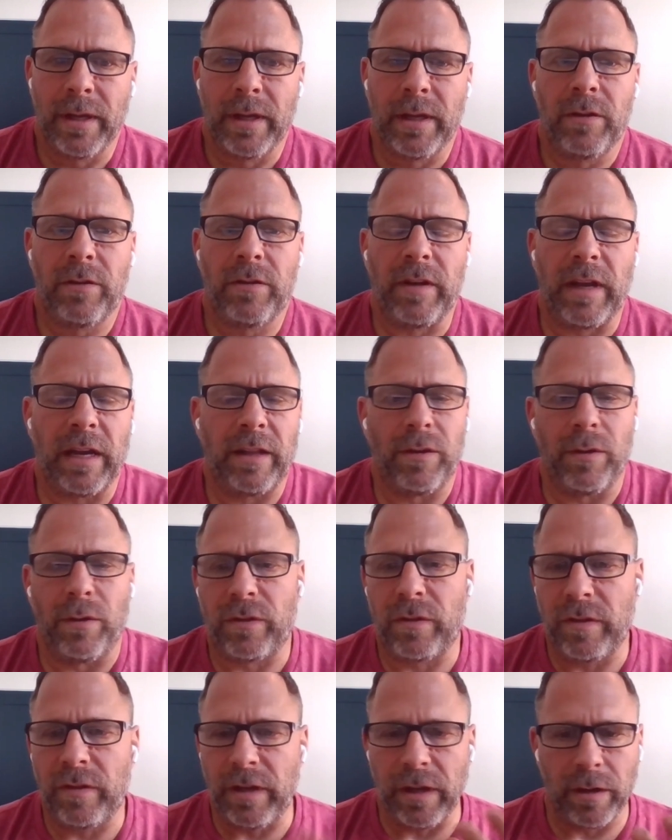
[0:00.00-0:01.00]
She had
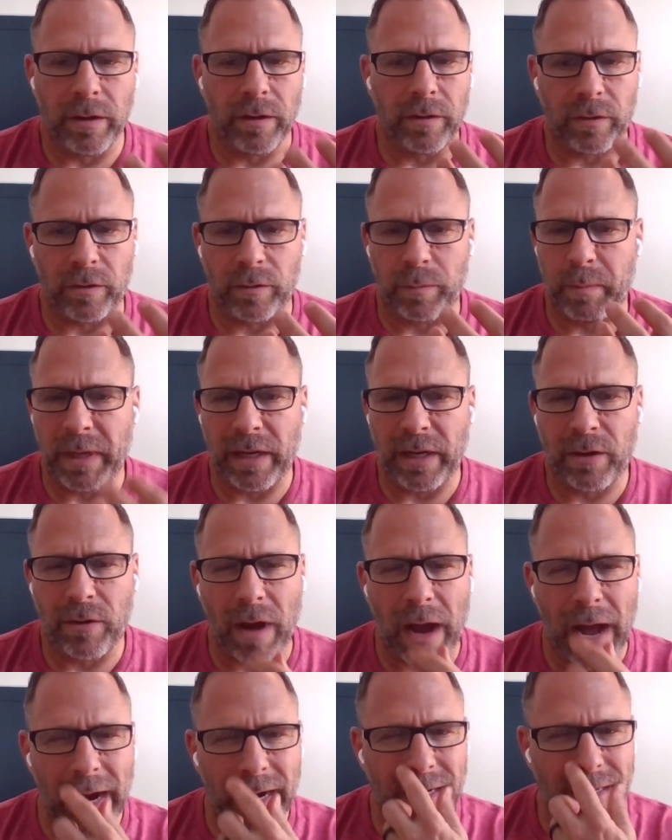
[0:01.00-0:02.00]
those tears, those big
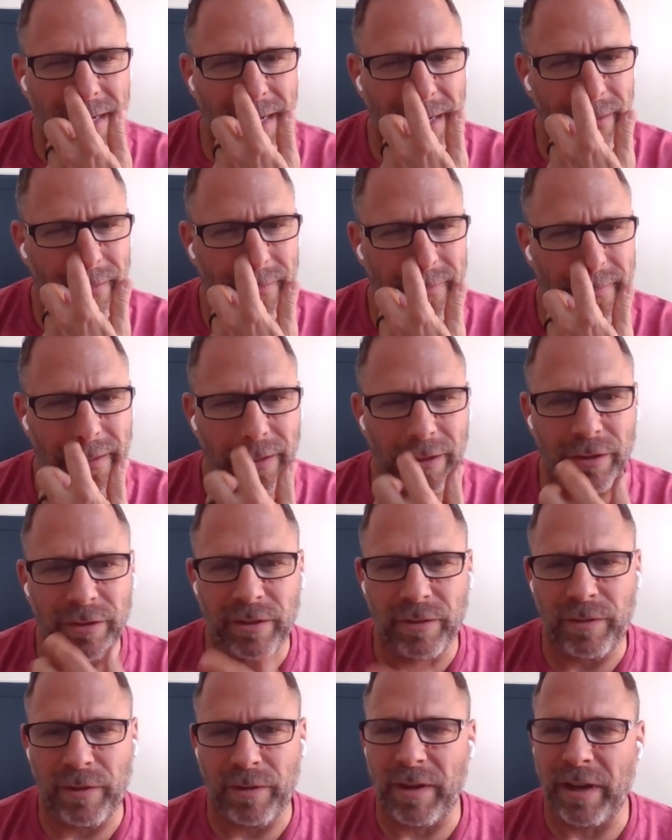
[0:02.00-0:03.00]
crocodile tears.
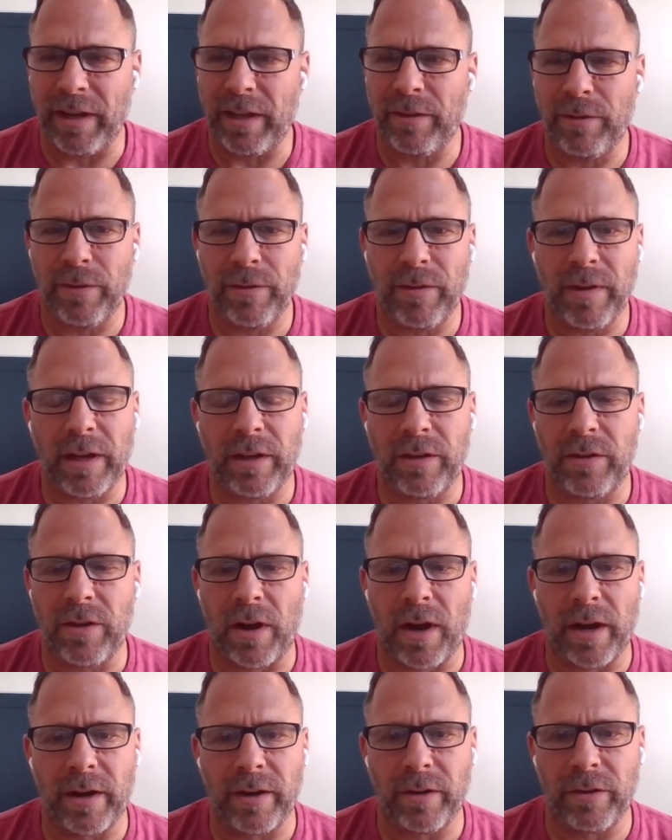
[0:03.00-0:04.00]
If you've any of you had
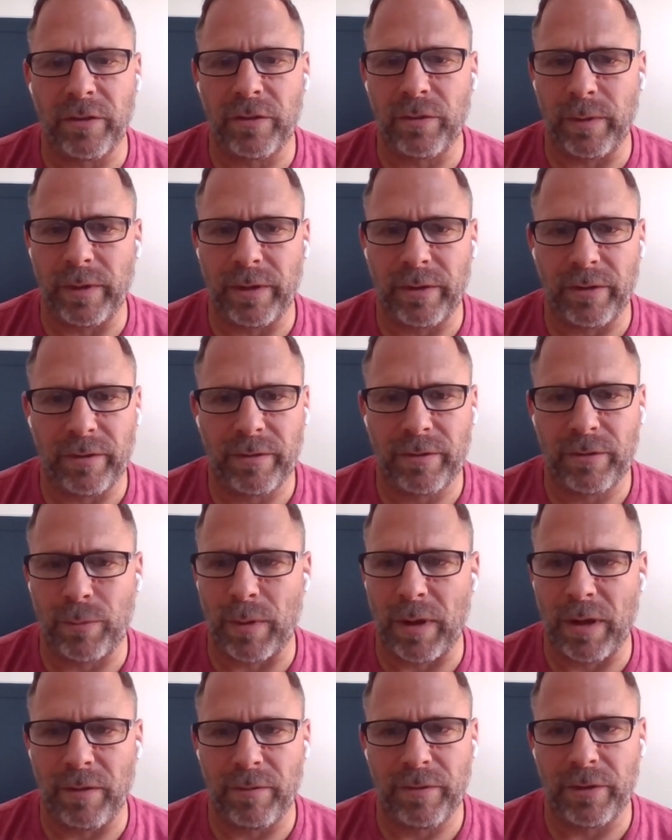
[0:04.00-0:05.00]
daughters when they're
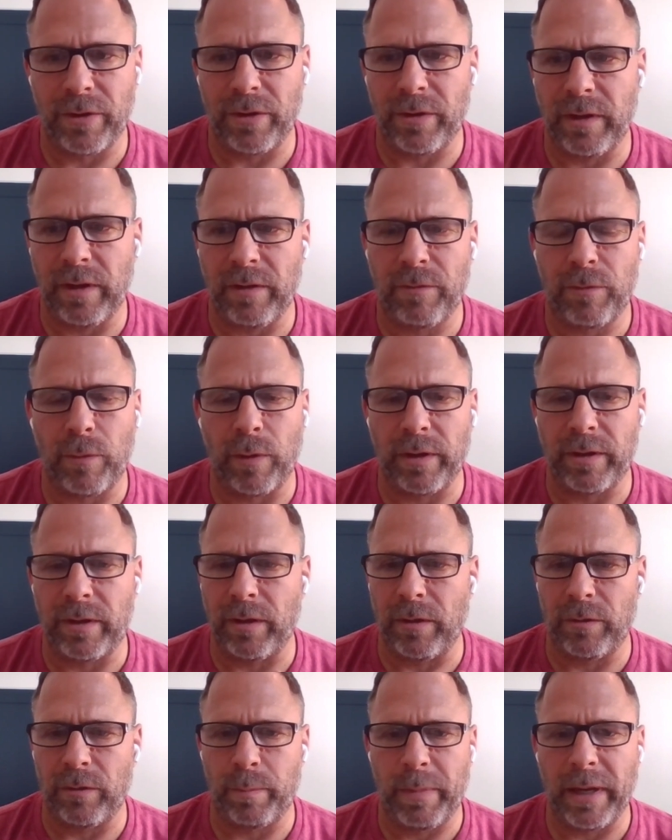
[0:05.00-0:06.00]
12, 13, 14,
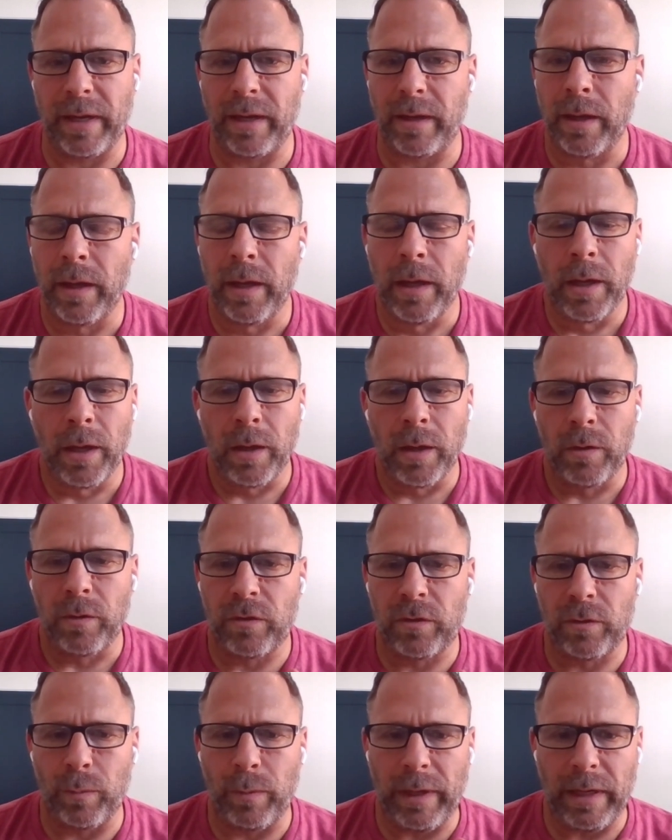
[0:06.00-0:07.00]
those big,
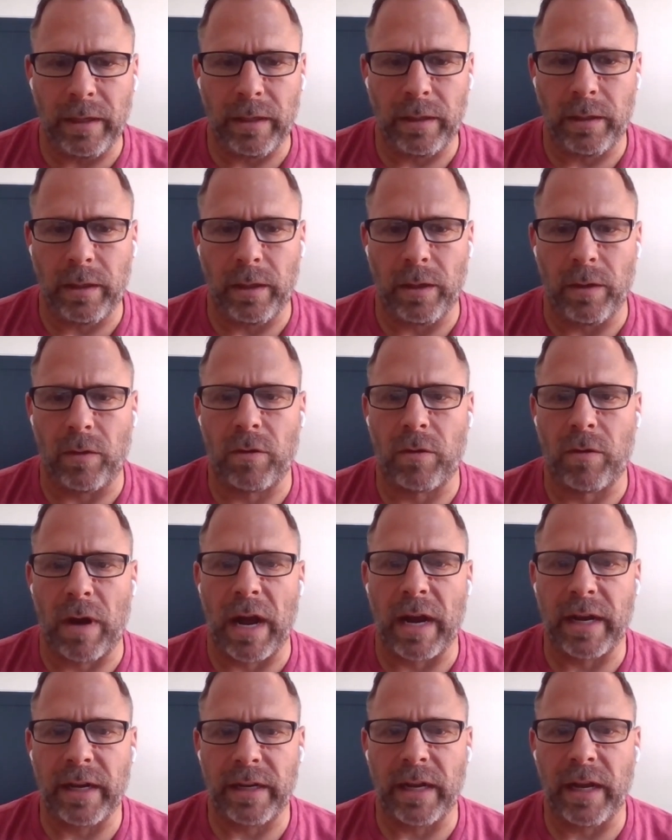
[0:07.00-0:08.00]
sweet,
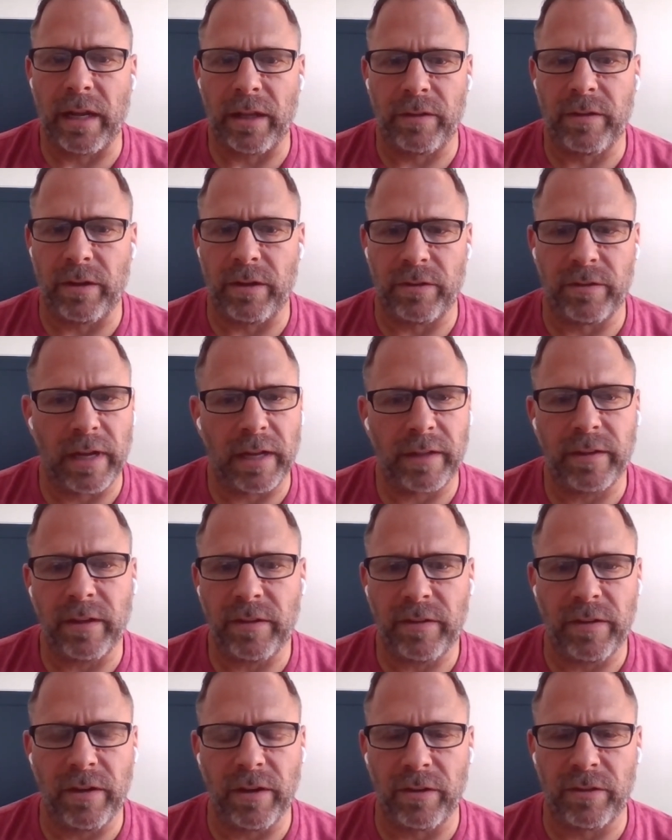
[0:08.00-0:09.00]
crocodile tears, not the
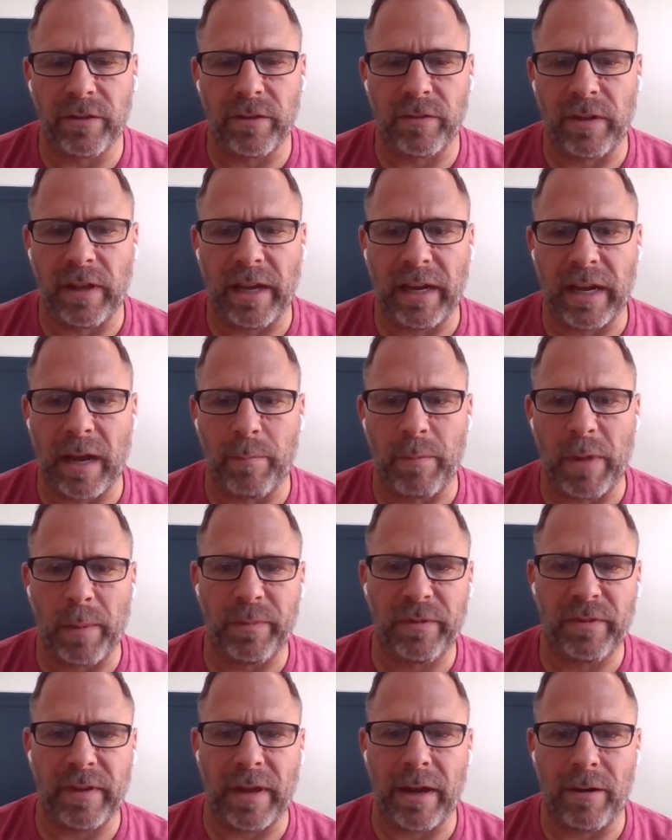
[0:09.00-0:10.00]
tears of like I'm
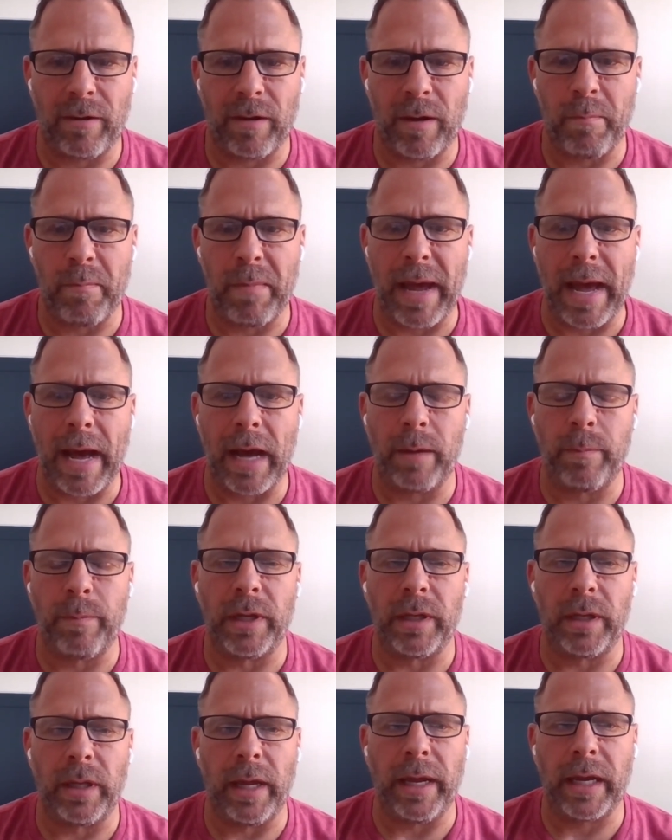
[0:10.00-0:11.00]
upset or I'm mad,
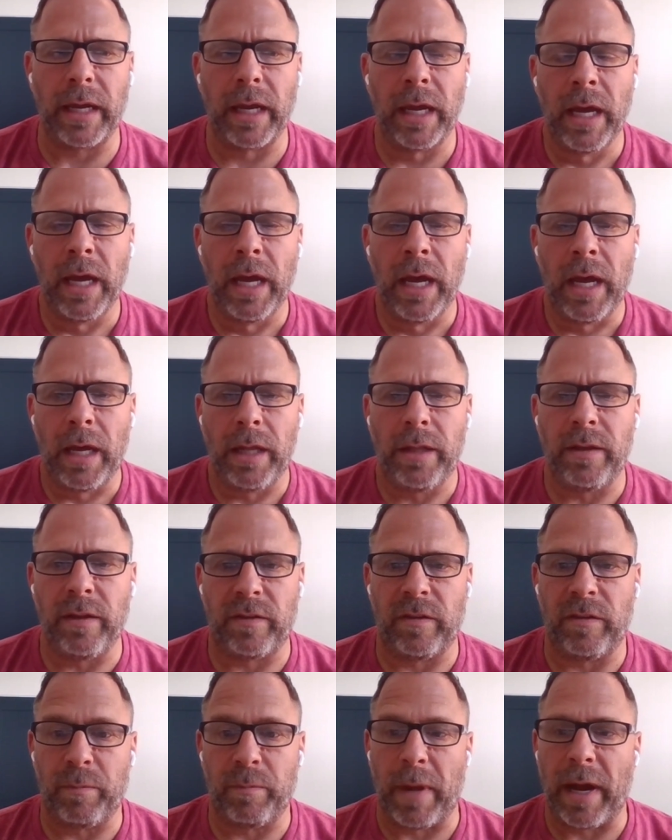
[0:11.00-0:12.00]
but like
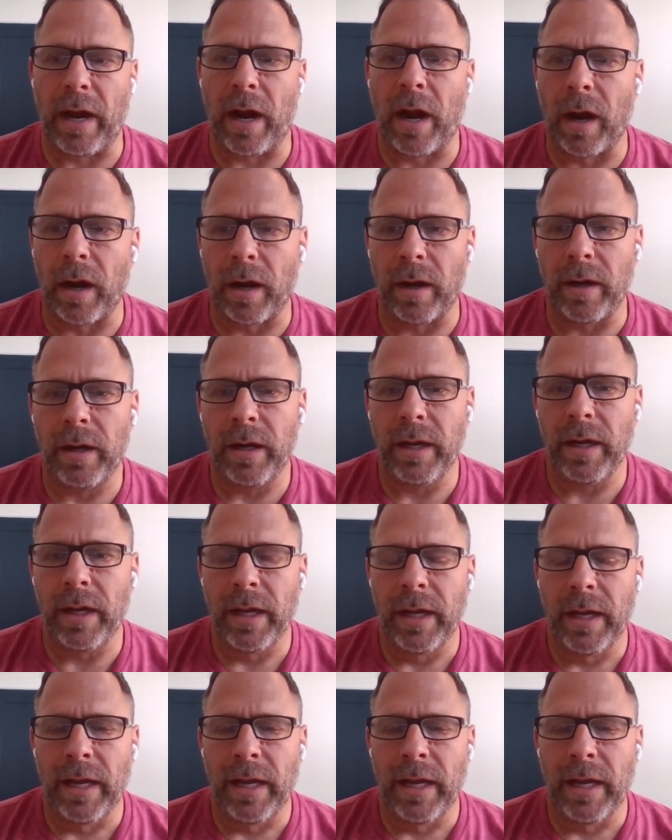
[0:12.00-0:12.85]
this is my heart.